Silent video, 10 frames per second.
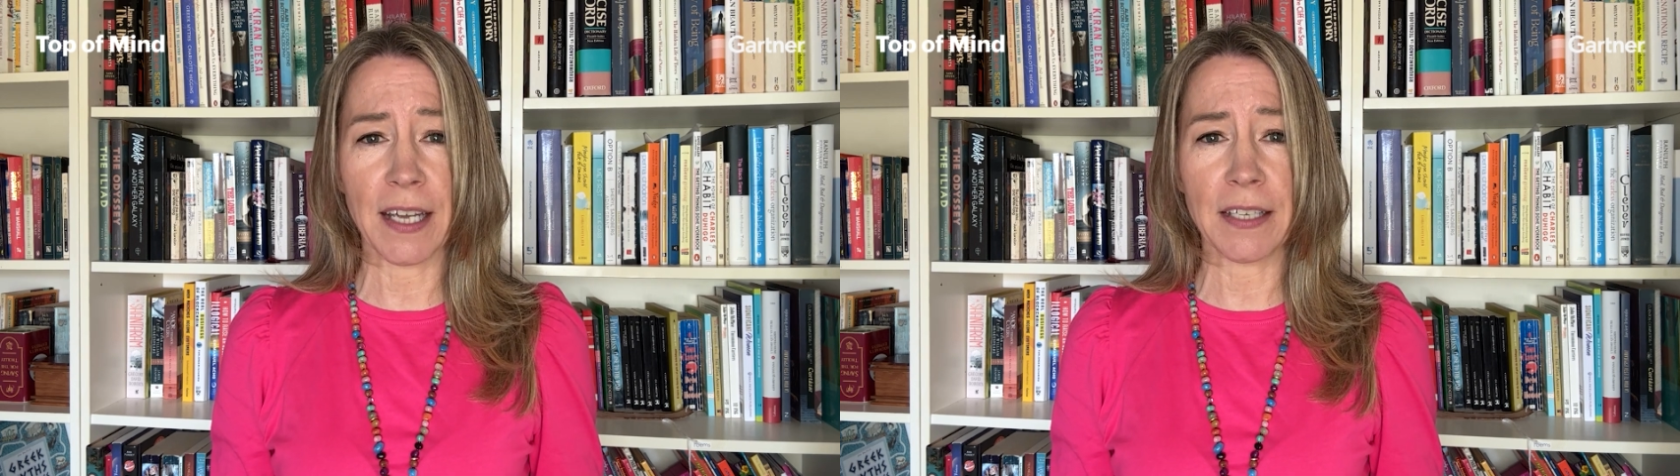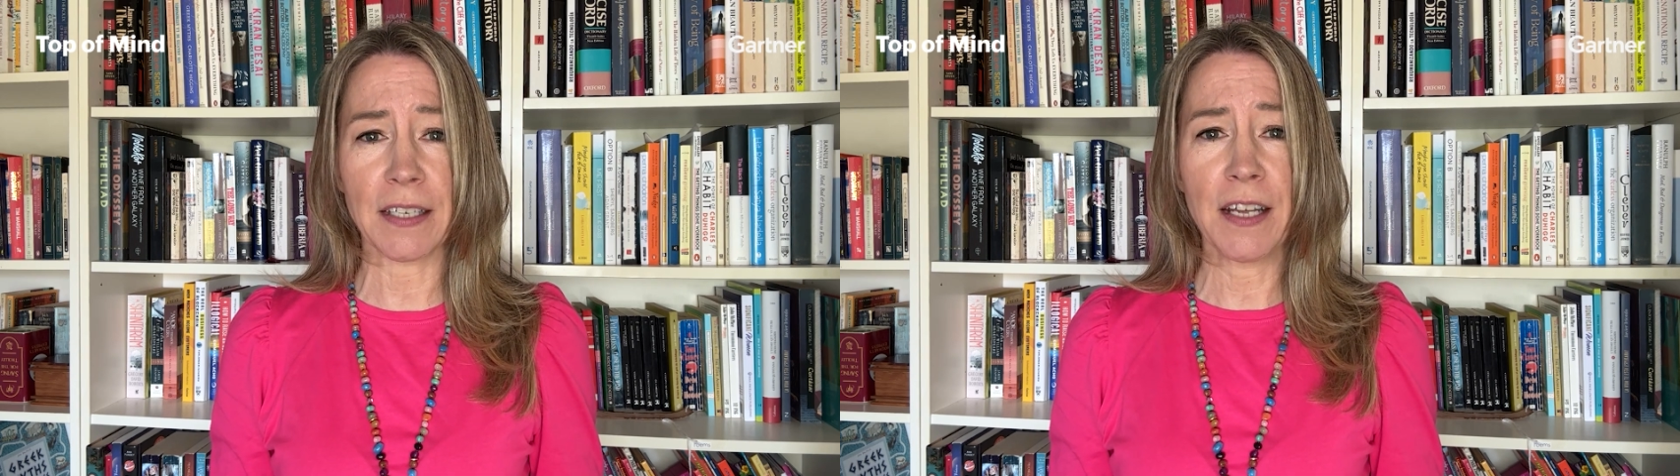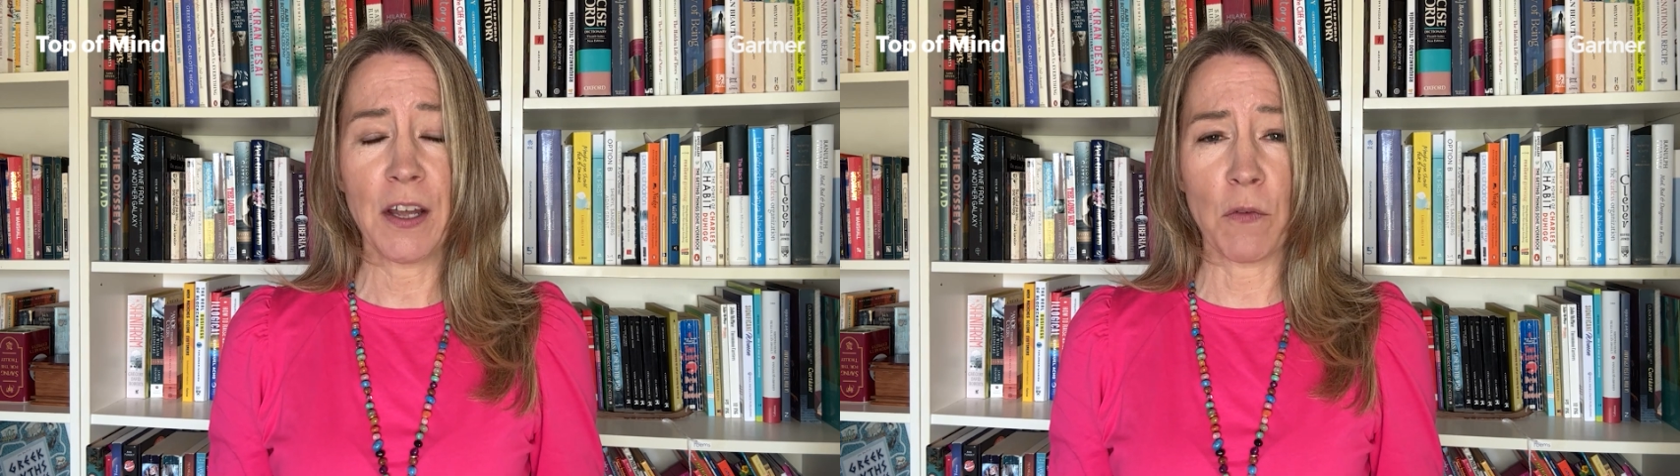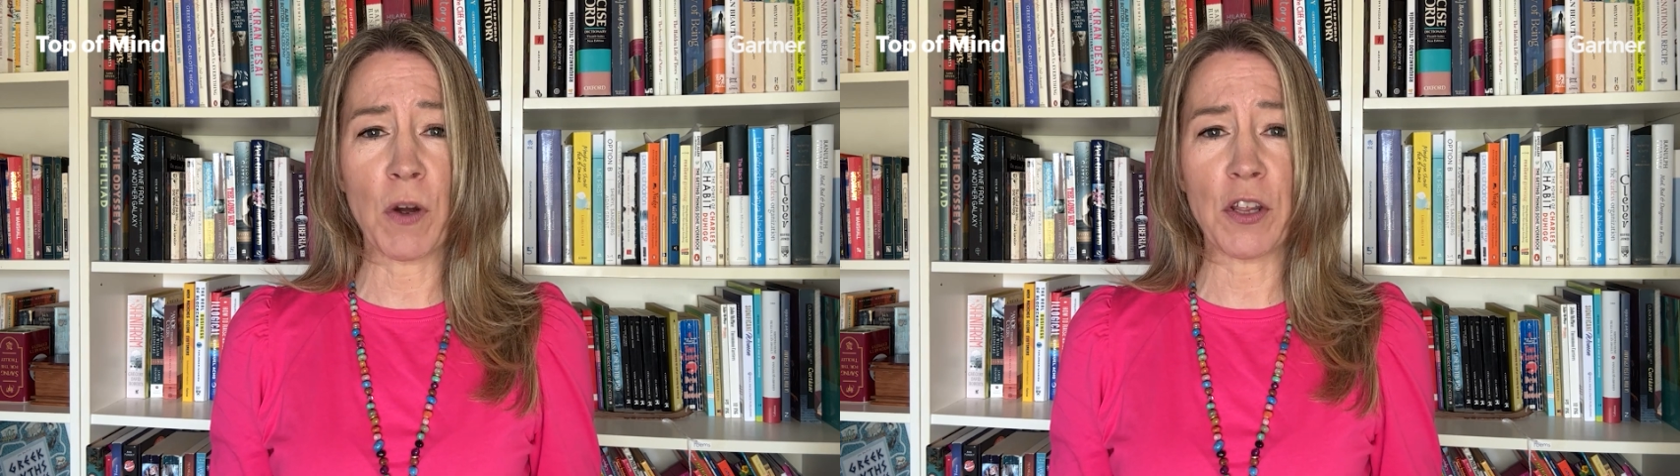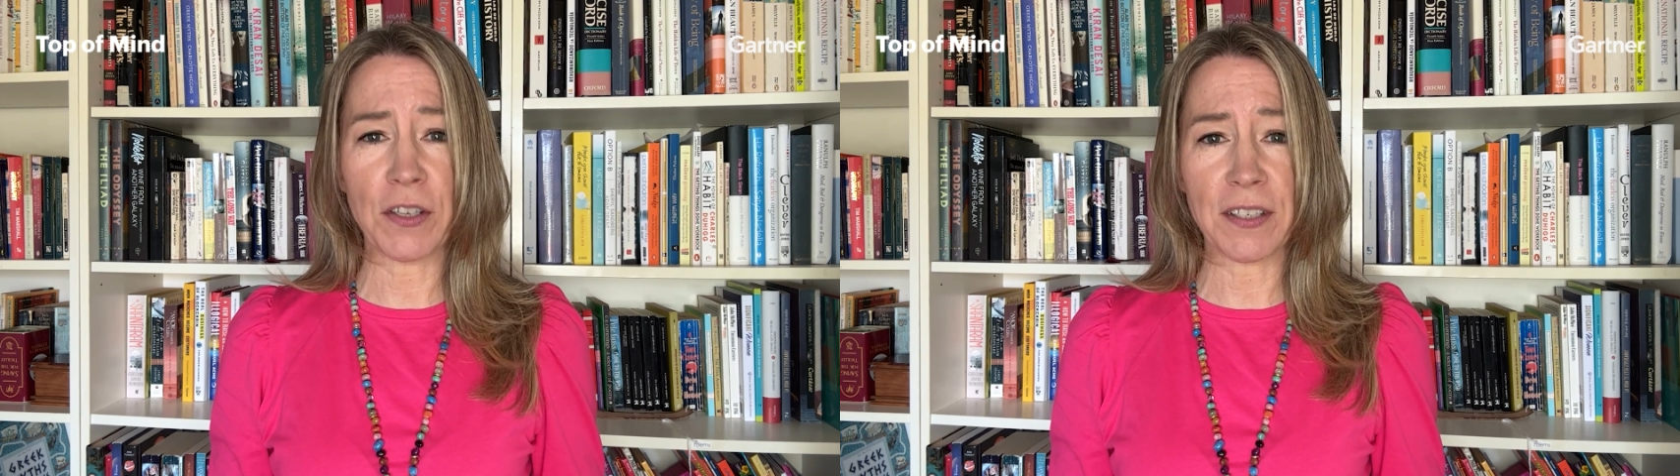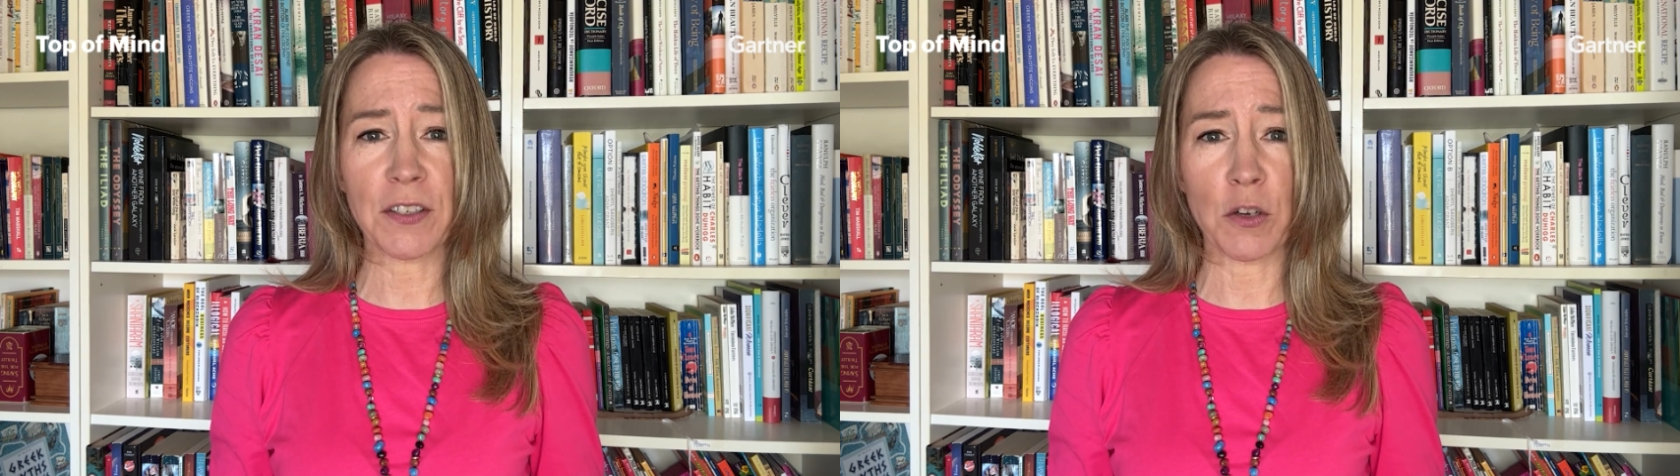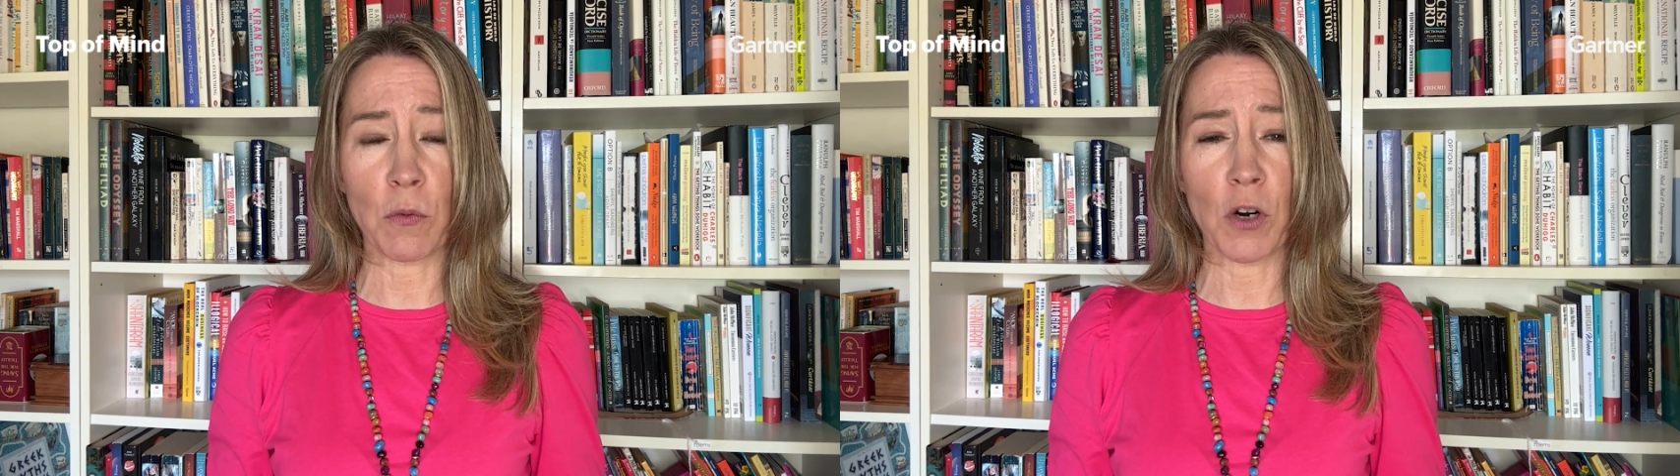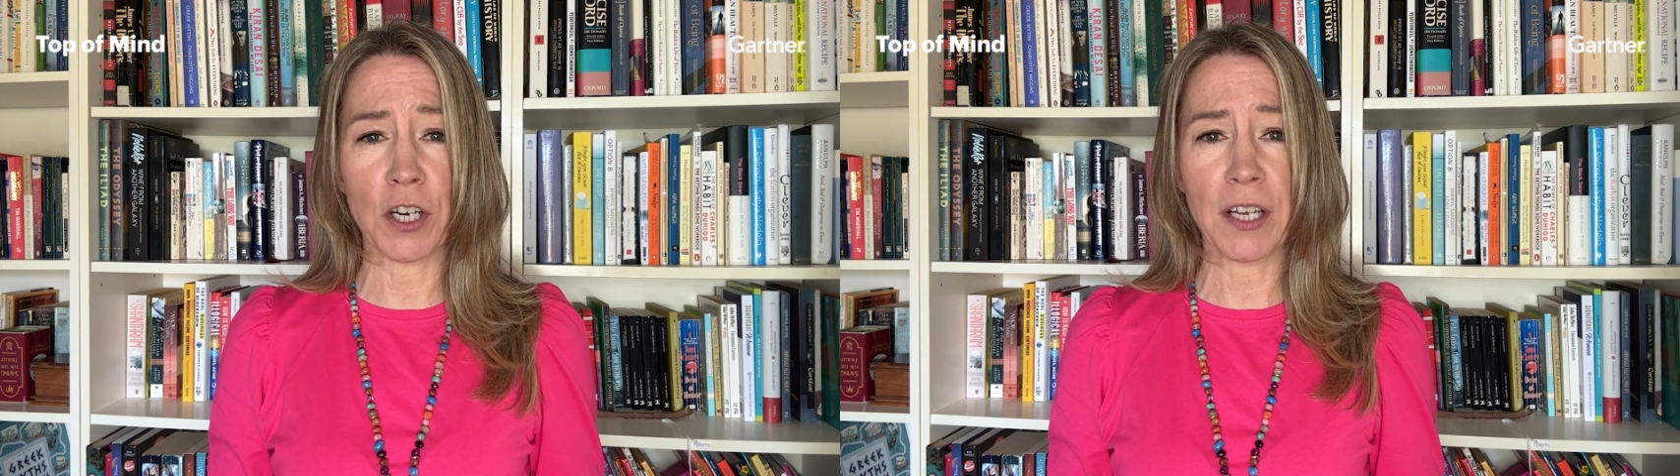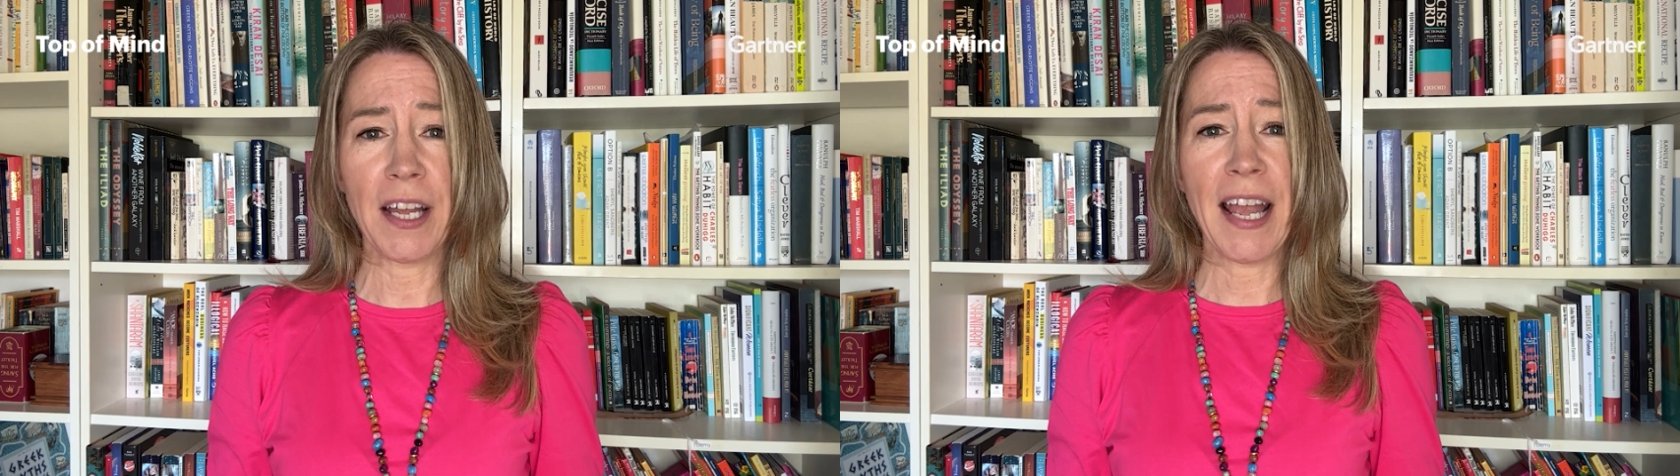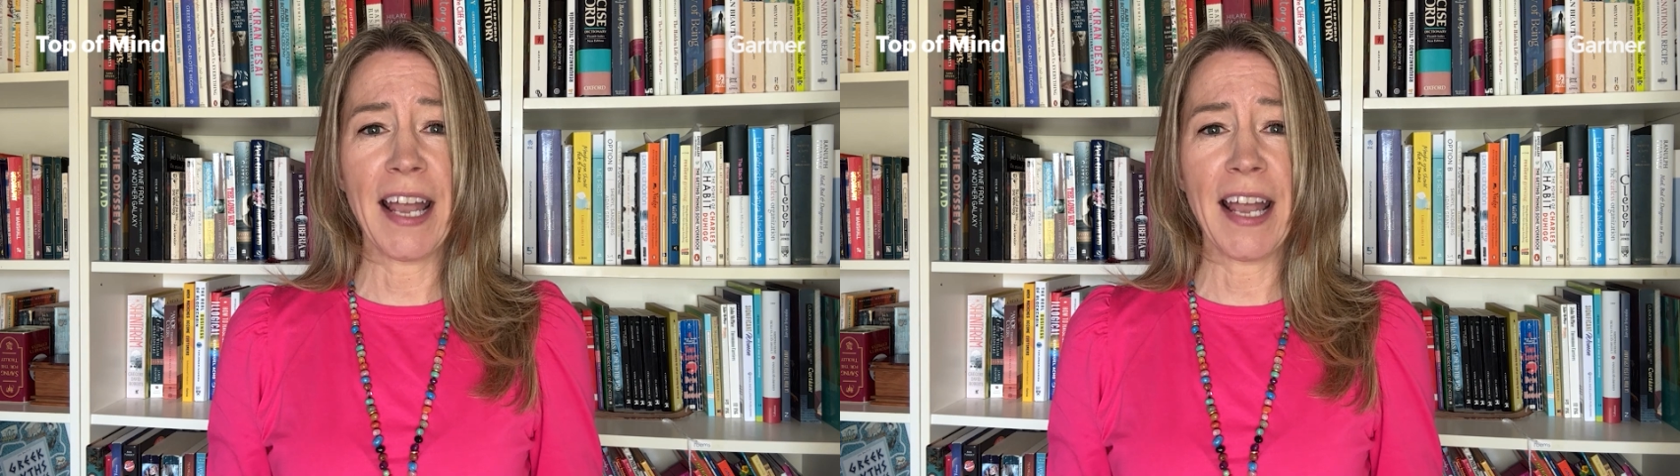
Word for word: case of whether this is going to work.